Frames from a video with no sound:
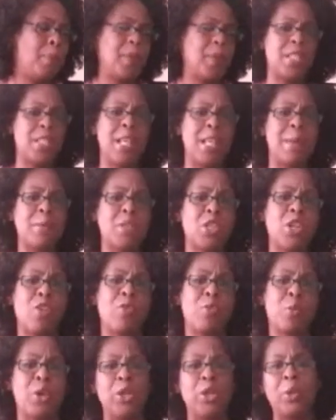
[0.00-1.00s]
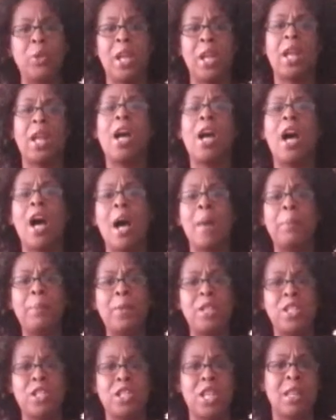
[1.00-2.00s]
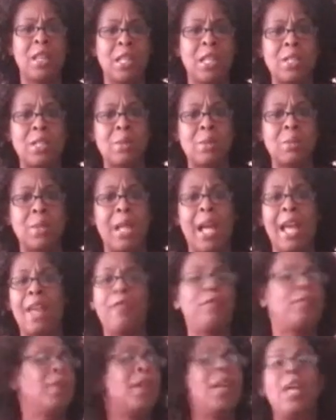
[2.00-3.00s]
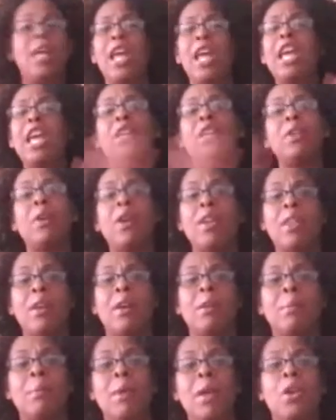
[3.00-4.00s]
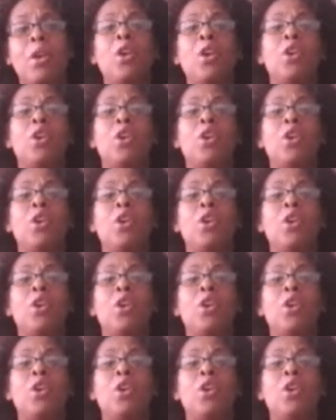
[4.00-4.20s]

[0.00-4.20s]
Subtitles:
perception of what you can accomplish in this life. Ignore them.